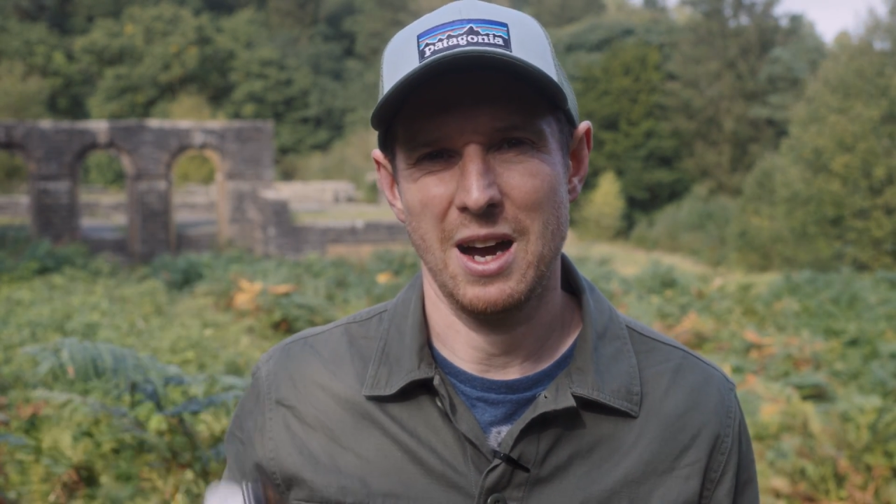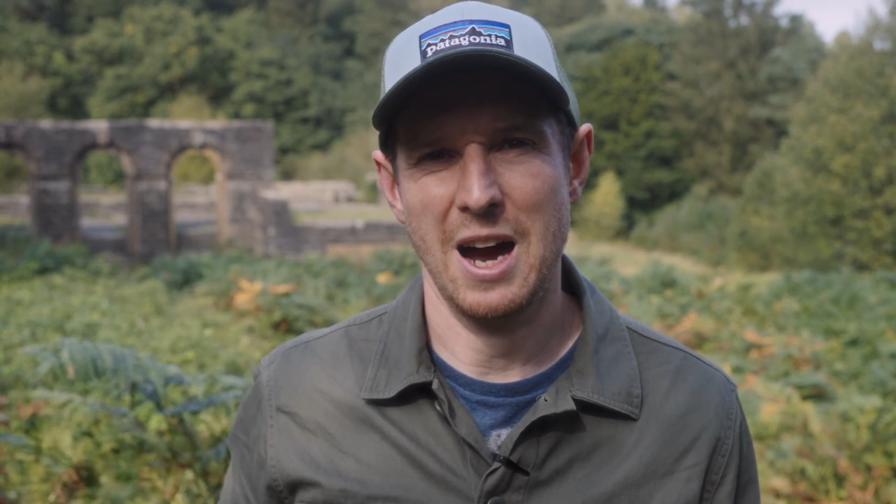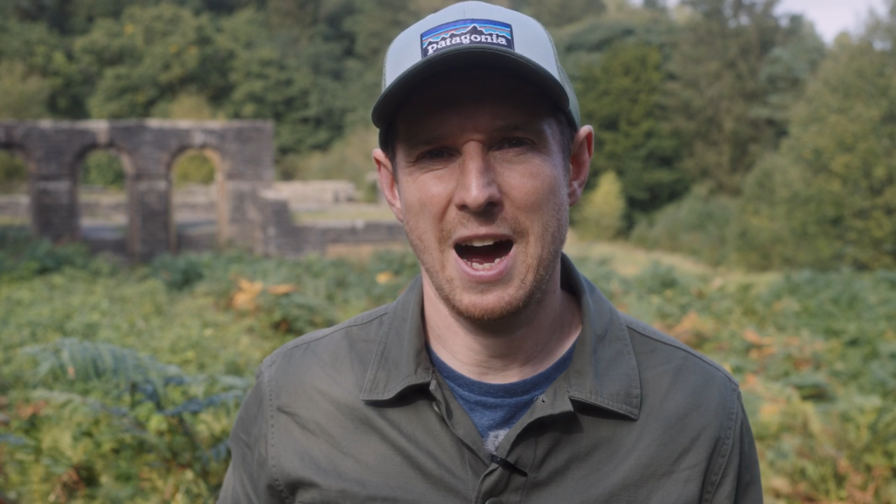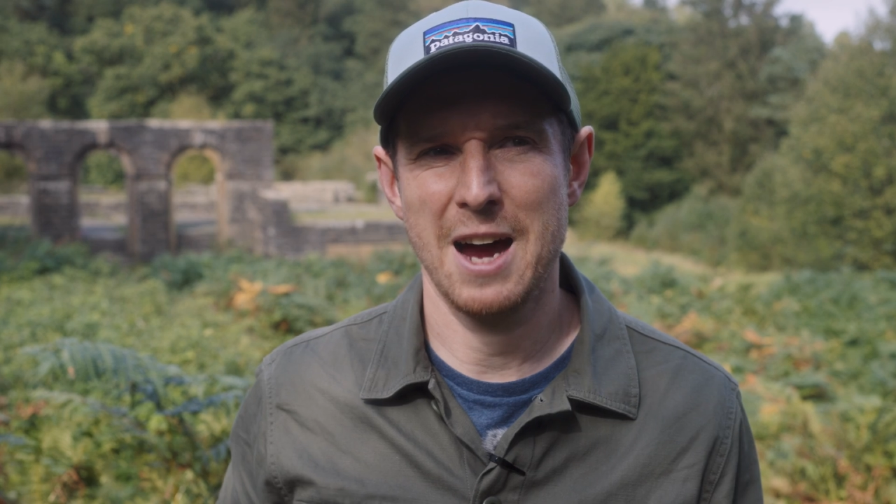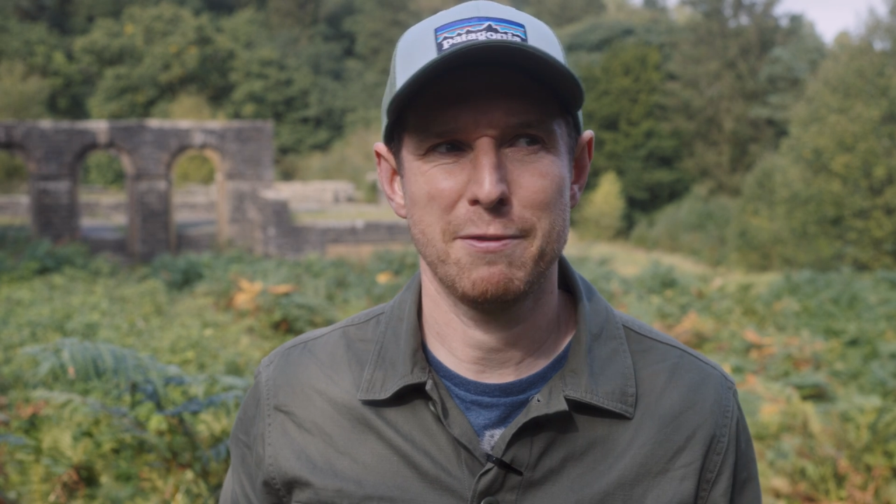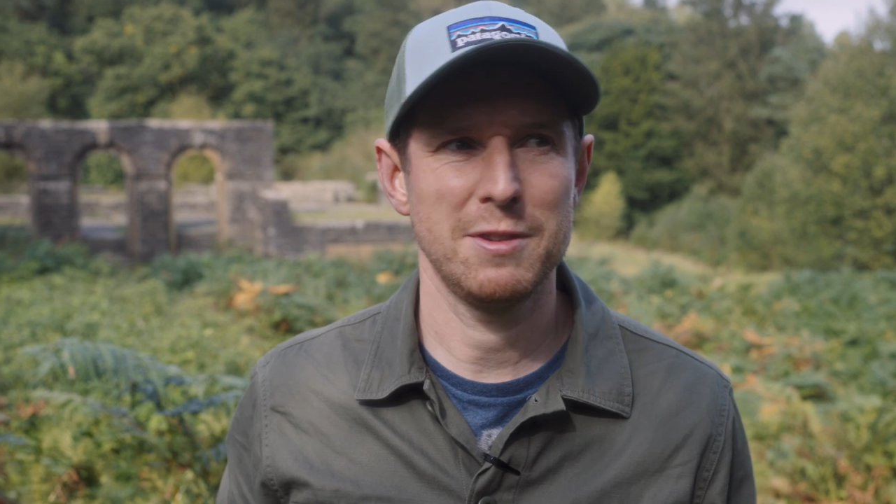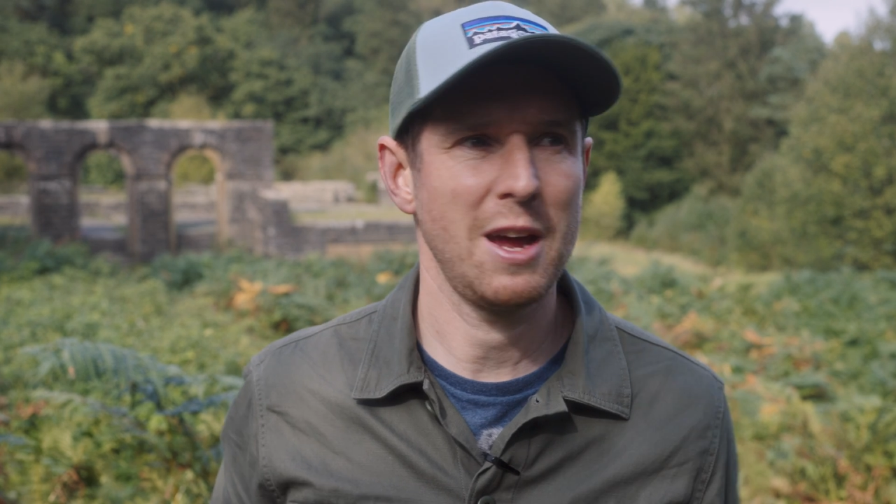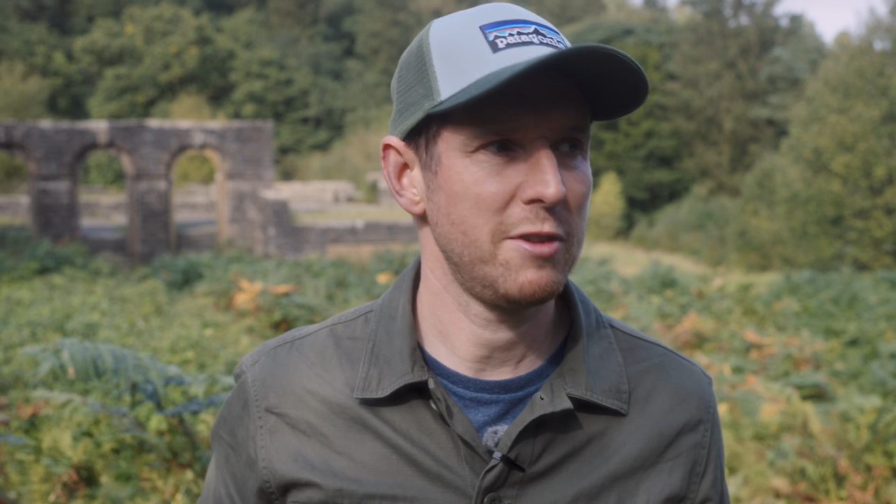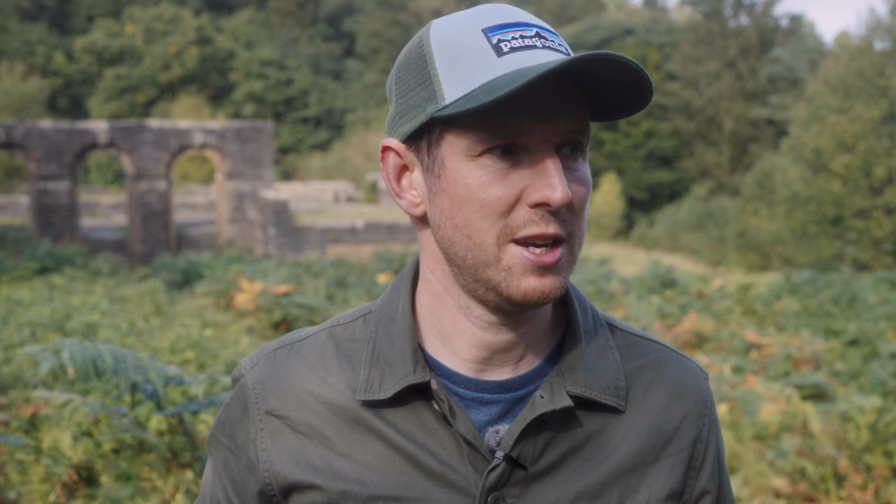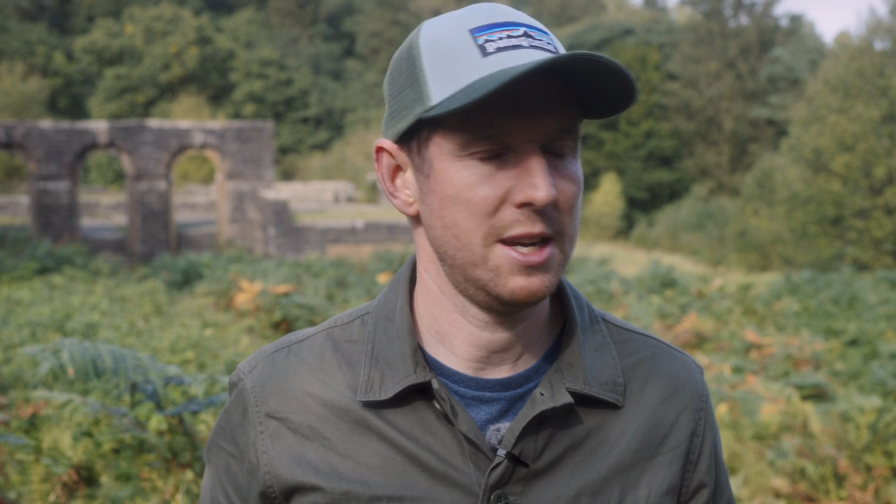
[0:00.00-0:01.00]
I've
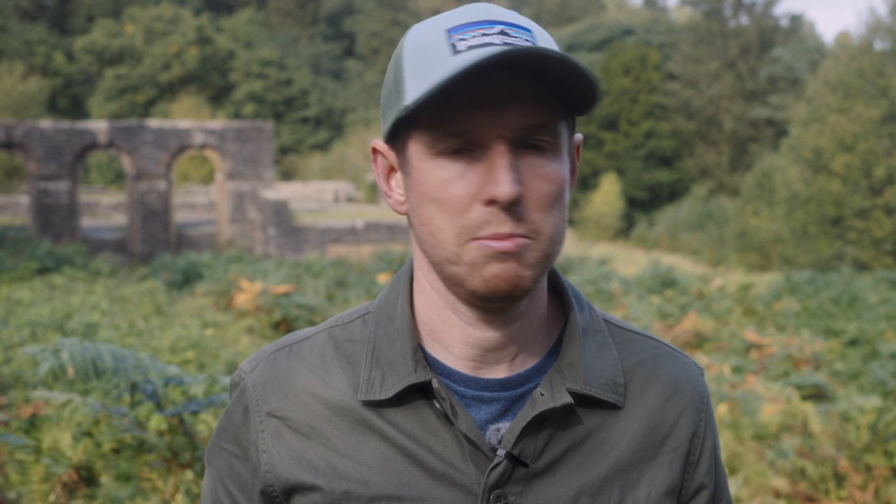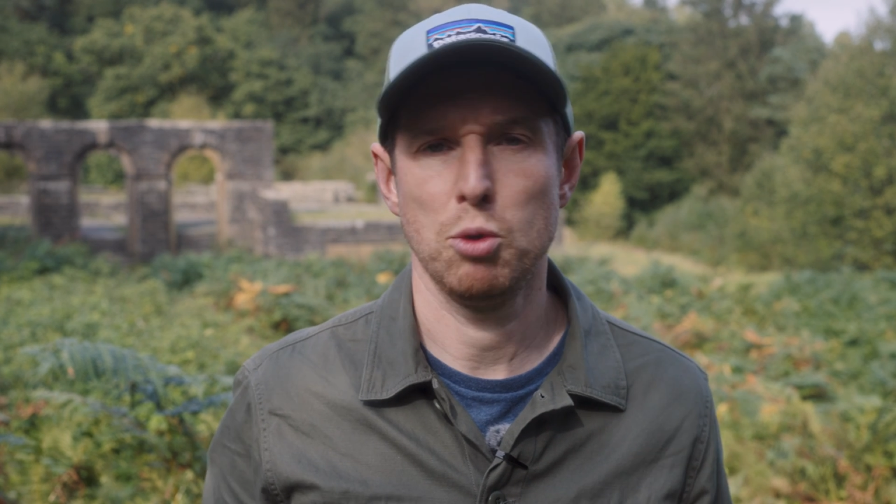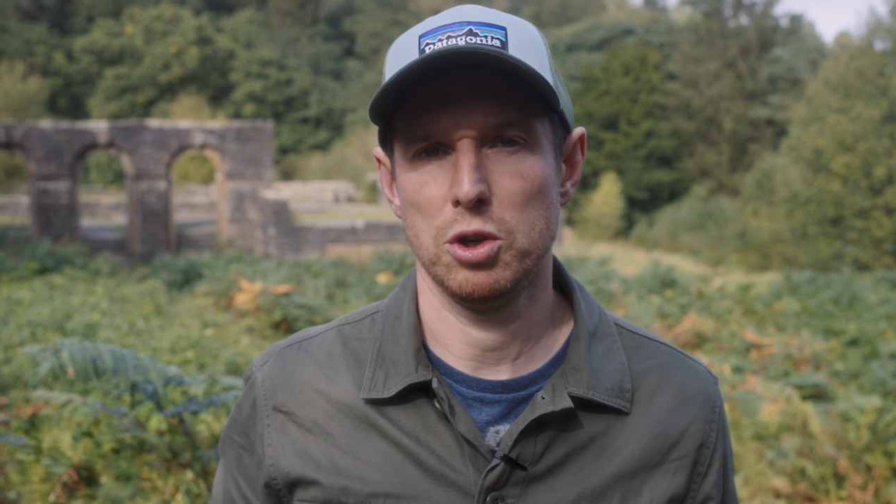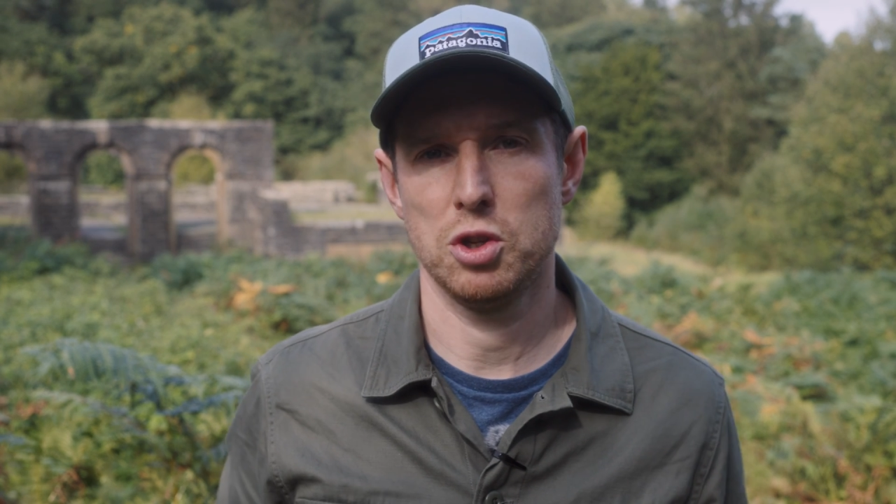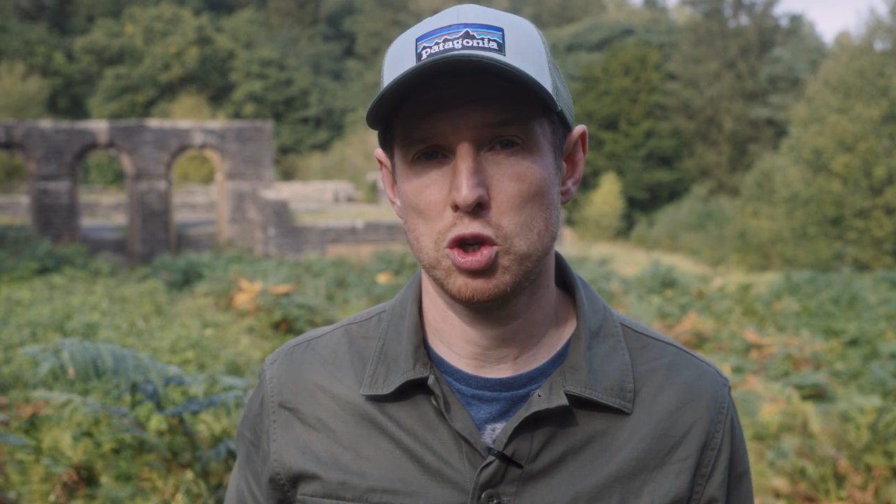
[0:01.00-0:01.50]
never needed more than